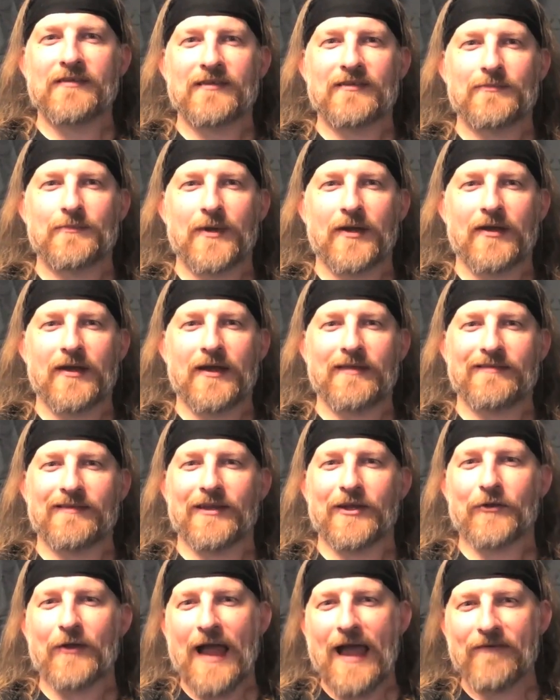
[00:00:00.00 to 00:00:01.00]
experience
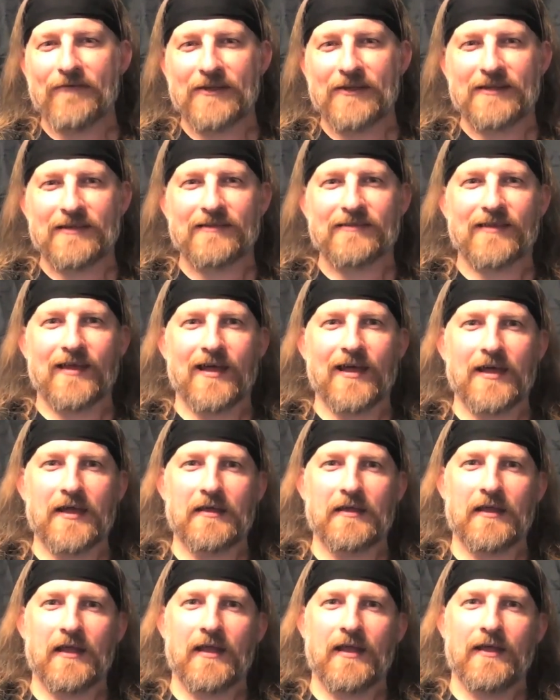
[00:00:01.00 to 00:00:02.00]
in graphic
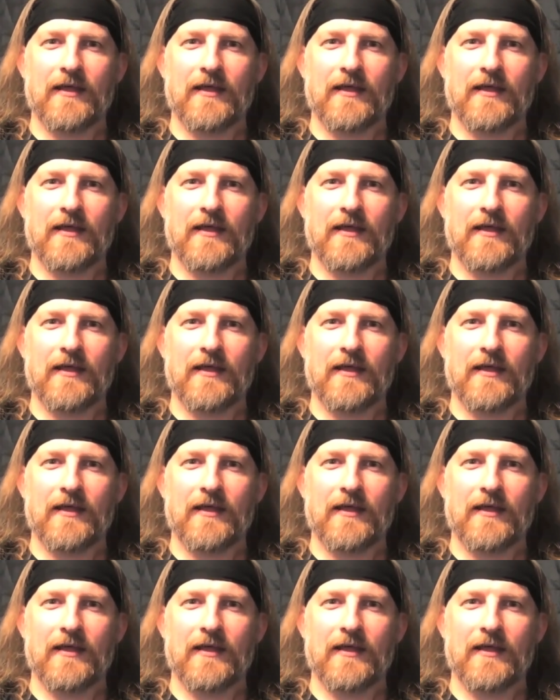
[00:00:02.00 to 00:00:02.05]
design